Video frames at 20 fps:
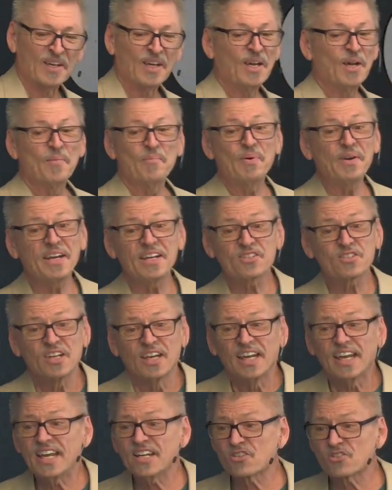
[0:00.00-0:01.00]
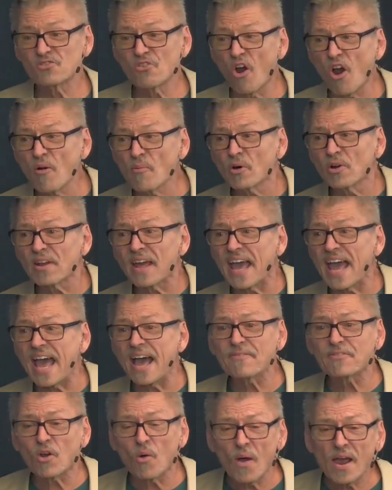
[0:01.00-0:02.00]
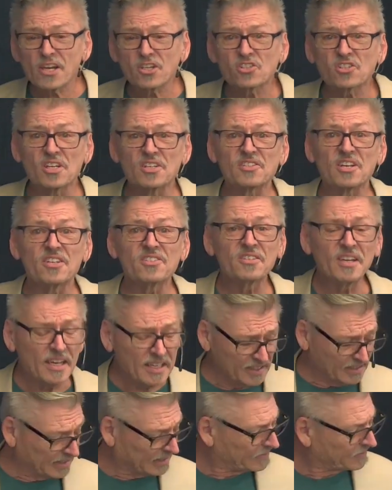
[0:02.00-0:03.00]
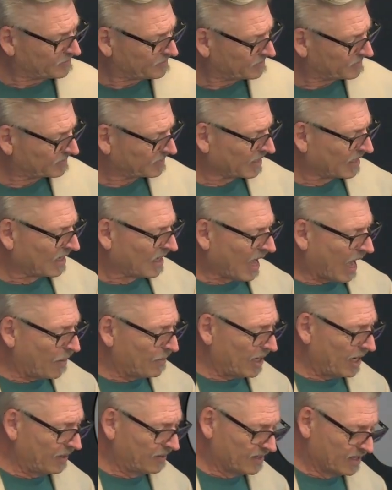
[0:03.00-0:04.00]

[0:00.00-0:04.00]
But it's normal to have questions, isn't it? I mean,